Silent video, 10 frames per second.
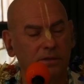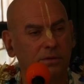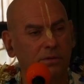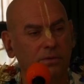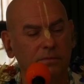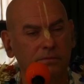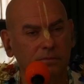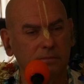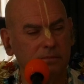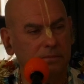to
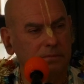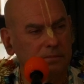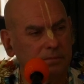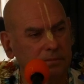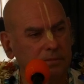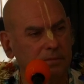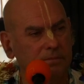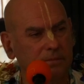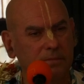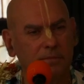
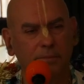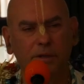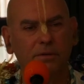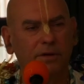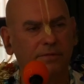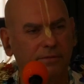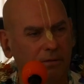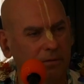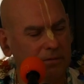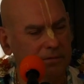the
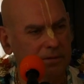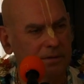beautiful,